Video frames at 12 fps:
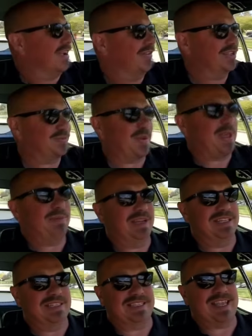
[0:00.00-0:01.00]
If this baby
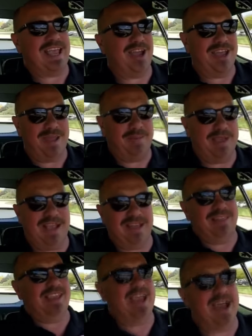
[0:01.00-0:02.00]
didn't say a hemi
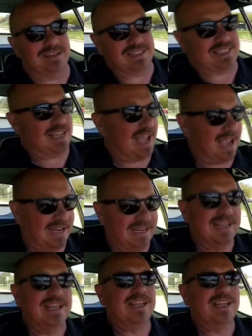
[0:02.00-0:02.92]
on the outside,